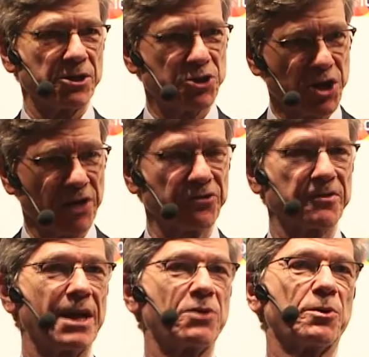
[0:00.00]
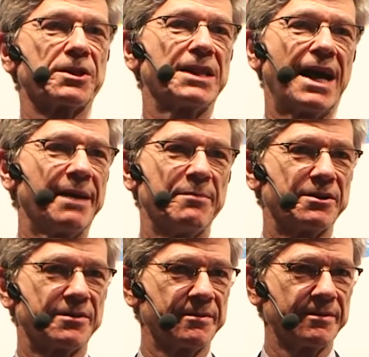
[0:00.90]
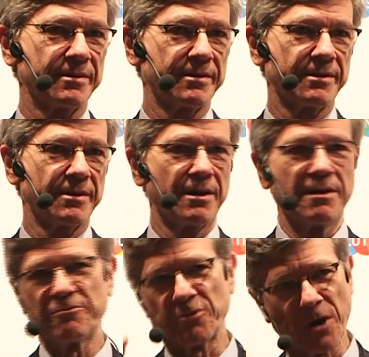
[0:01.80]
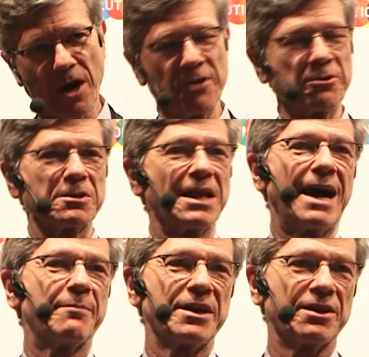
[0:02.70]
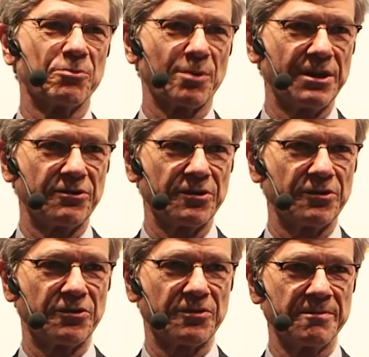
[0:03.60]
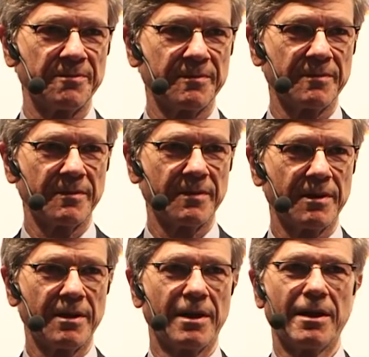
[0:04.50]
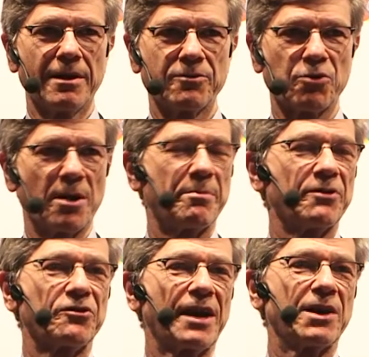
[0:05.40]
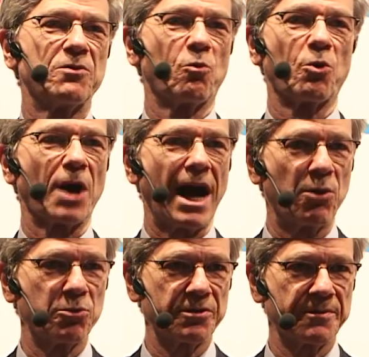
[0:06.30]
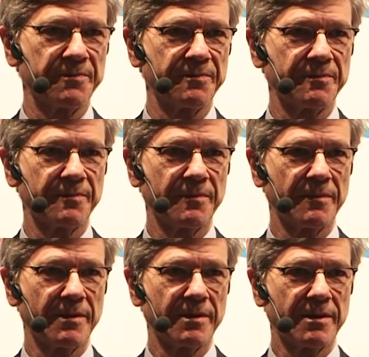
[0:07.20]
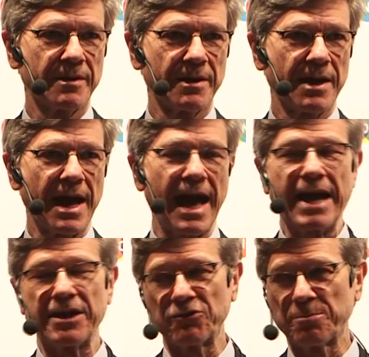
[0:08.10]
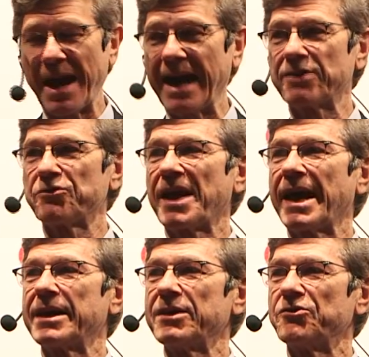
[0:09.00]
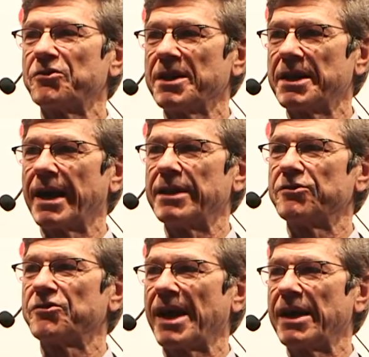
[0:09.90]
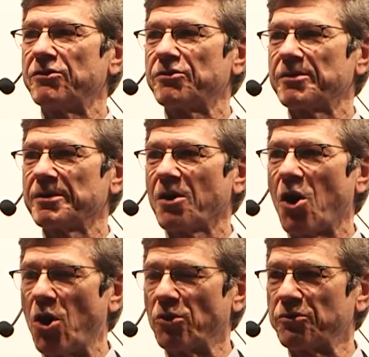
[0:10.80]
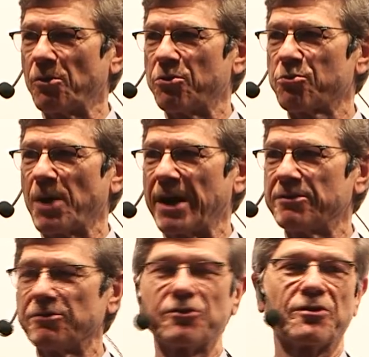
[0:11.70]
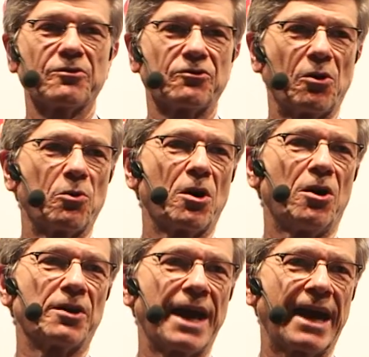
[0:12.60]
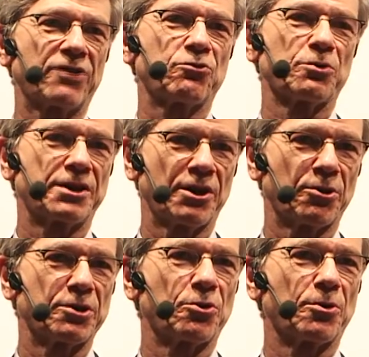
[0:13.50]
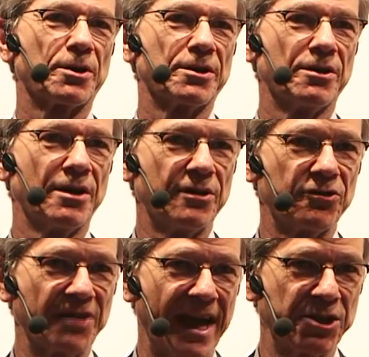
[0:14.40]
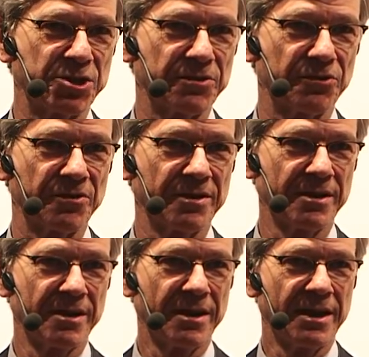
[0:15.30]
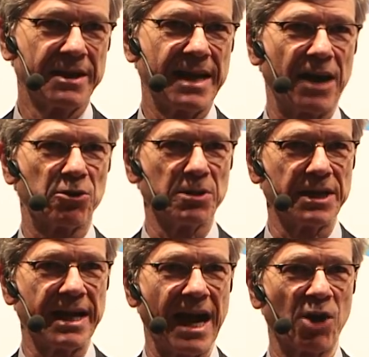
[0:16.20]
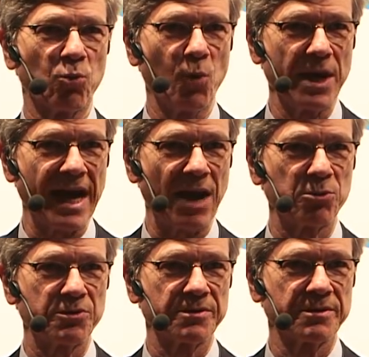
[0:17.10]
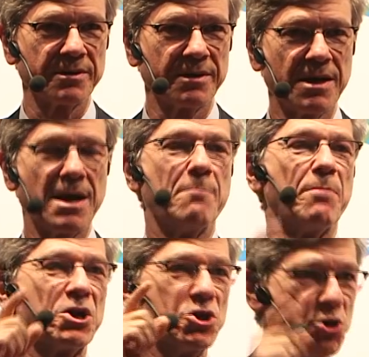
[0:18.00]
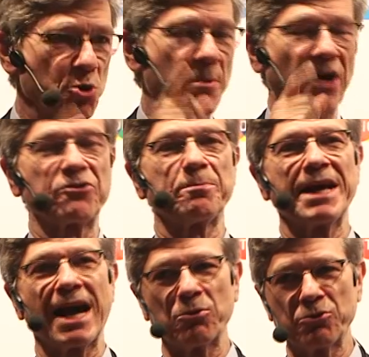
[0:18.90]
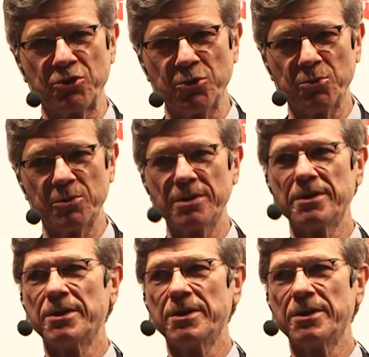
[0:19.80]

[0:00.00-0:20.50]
But just like with climate, for other lobbying reasons, Trump has said, we're out. And as bad as that is, the United States also threatens so-called extraterritorial sanctions. Not only are we out, but you must be out too.